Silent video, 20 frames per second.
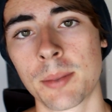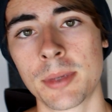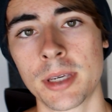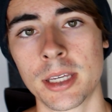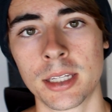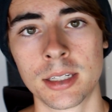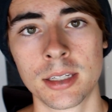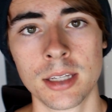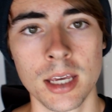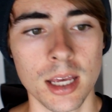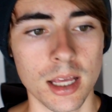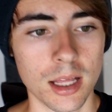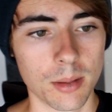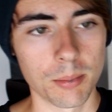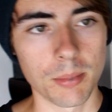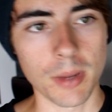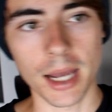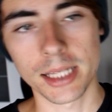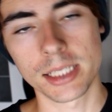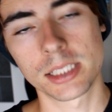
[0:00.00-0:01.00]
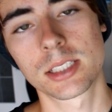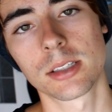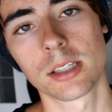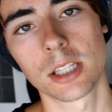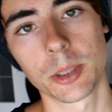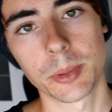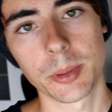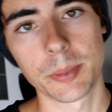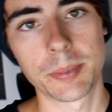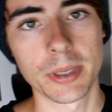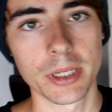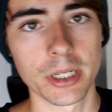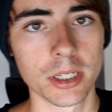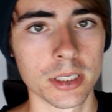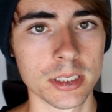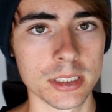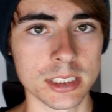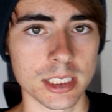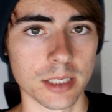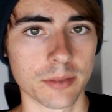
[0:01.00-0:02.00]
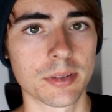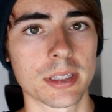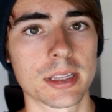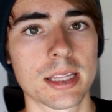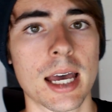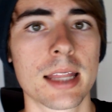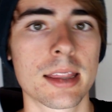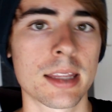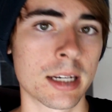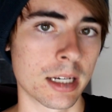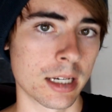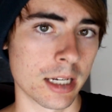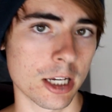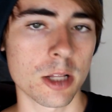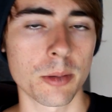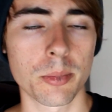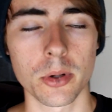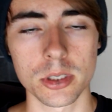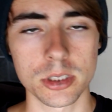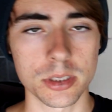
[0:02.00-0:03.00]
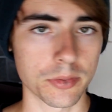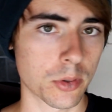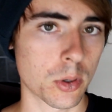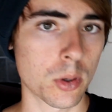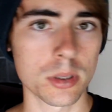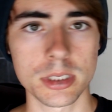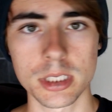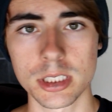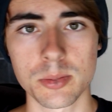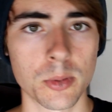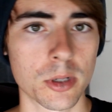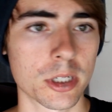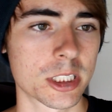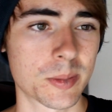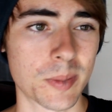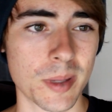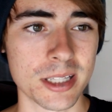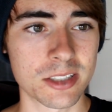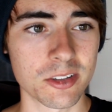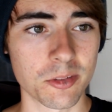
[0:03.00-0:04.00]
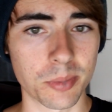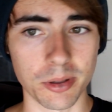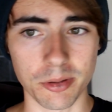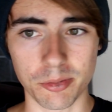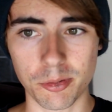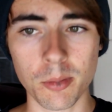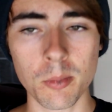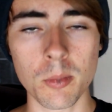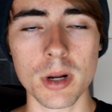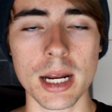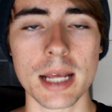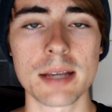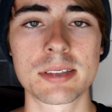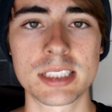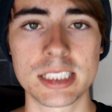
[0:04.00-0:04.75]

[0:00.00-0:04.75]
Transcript: I mean, mine's a little bit bigger and stuff like that than a nickel boards. Of course it's more expensive, but from what I've